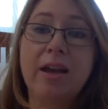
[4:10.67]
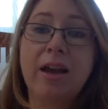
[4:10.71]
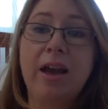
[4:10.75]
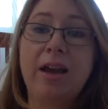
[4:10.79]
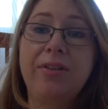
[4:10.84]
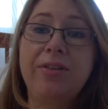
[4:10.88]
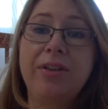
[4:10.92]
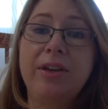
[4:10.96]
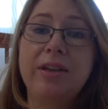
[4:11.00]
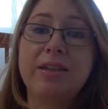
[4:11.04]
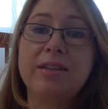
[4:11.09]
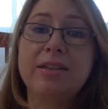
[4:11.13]

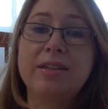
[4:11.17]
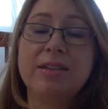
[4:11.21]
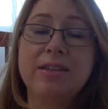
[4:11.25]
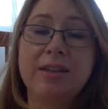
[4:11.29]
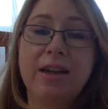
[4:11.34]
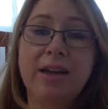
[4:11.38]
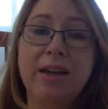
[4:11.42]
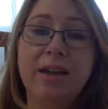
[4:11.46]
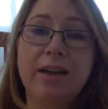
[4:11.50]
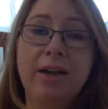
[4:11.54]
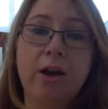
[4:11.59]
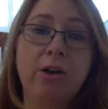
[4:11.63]
and then
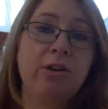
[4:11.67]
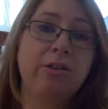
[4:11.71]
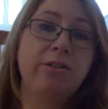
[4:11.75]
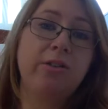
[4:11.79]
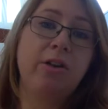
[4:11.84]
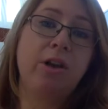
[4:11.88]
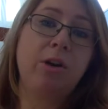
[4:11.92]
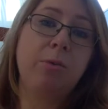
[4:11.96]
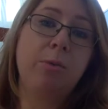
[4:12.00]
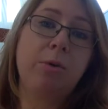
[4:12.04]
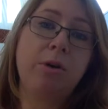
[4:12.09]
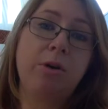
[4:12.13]
today I
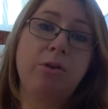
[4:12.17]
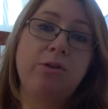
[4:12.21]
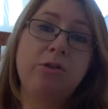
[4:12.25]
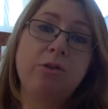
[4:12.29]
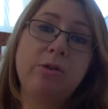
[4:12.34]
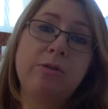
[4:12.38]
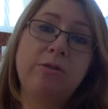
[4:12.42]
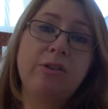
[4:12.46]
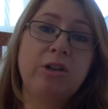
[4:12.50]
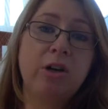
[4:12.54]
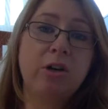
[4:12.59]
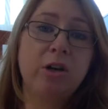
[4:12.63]
decided what I'll do
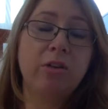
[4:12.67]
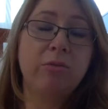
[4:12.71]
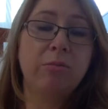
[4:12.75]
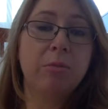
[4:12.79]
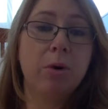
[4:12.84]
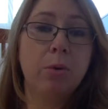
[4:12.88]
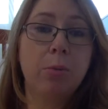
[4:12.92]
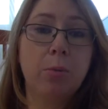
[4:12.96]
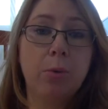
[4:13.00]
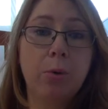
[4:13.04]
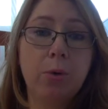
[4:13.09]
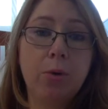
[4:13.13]
every day, I'll go for
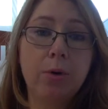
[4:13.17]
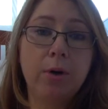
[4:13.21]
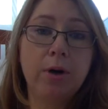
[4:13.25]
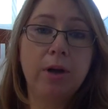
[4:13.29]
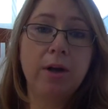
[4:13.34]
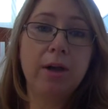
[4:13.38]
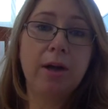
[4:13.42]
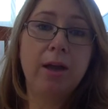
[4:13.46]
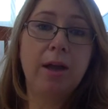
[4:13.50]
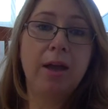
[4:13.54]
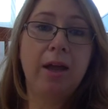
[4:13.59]
my walk